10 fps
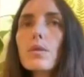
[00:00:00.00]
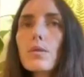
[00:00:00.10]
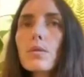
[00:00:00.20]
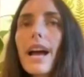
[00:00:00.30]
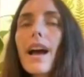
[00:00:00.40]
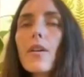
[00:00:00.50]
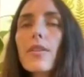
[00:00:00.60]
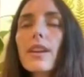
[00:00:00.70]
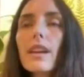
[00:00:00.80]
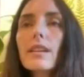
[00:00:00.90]
to a
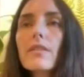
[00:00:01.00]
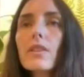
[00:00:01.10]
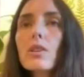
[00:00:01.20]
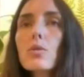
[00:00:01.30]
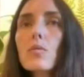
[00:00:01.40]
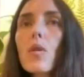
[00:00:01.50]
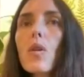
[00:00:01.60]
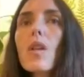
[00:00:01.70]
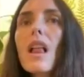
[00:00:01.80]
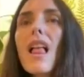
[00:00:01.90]
healthy
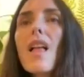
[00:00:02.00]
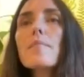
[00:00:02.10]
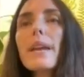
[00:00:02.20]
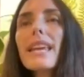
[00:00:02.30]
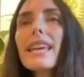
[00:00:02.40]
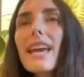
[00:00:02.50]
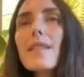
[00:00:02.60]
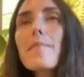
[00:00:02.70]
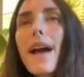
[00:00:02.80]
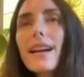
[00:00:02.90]
individual but
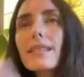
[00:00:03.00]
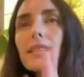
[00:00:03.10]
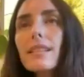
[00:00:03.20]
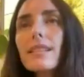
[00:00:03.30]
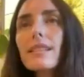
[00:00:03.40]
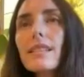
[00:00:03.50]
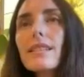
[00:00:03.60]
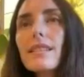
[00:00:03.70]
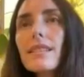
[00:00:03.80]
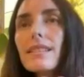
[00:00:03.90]
again back to the
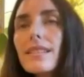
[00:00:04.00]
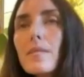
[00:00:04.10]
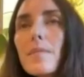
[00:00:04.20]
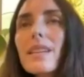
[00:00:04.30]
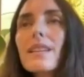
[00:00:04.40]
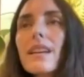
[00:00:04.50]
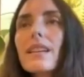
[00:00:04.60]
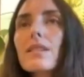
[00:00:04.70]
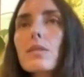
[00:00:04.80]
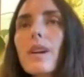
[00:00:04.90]
the
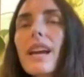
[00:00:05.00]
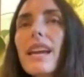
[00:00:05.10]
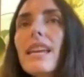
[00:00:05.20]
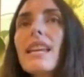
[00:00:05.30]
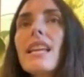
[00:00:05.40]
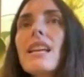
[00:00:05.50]
stimulus right